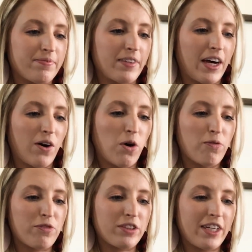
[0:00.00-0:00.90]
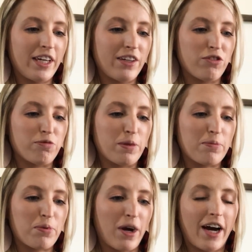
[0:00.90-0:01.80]
Now, hopefully you've been
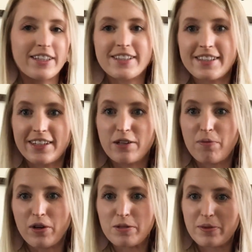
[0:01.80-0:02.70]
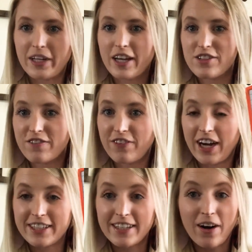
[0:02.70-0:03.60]
practicing your multiplication
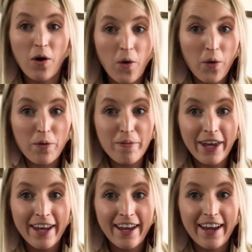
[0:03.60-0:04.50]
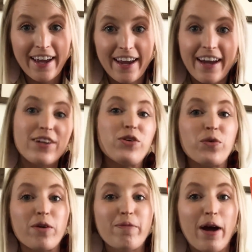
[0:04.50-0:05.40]
facts at home and you
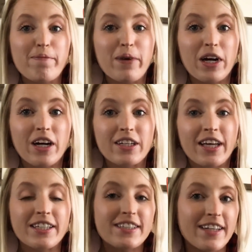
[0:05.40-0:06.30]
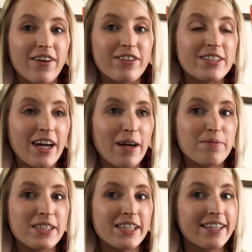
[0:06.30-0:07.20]
remember that 7
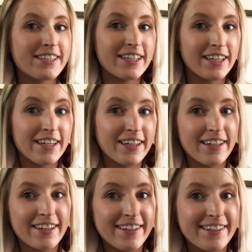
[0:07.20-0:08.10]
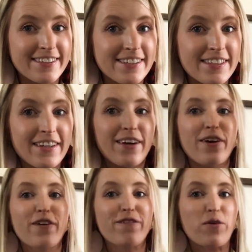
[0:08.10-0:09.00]
times 6 is
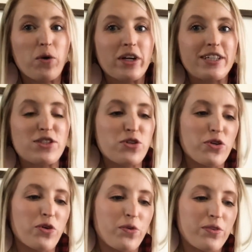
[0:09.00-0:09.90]
42.